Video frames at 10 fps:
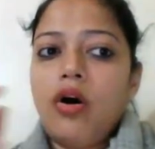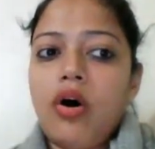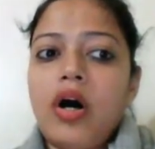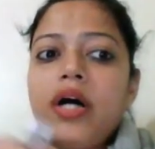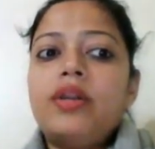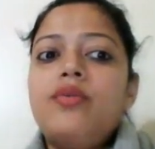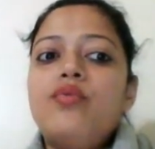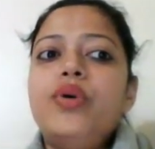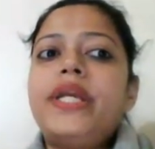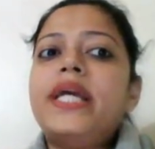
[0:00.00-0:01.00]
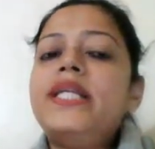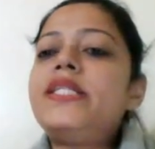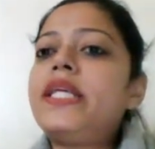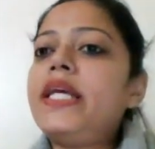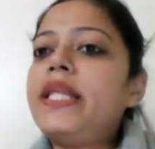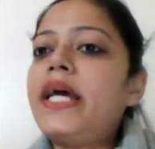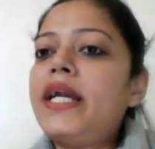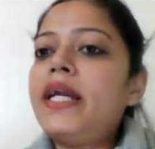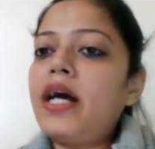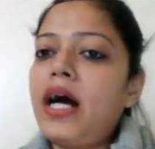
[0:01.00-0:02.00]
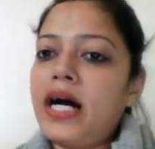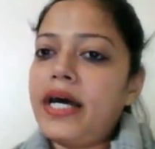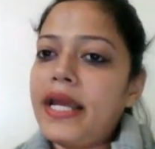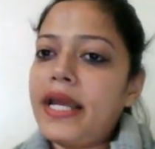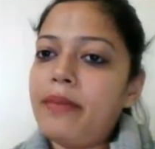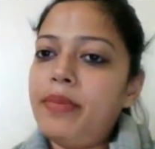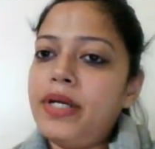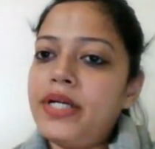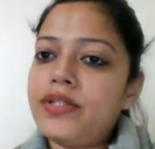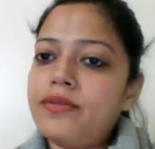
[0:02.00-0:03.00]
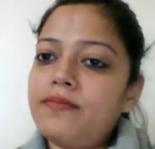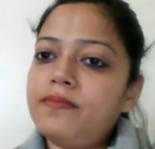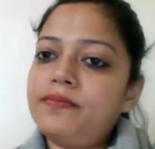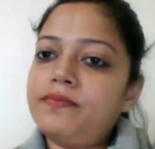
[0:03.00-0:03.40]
Or we can say that our habits.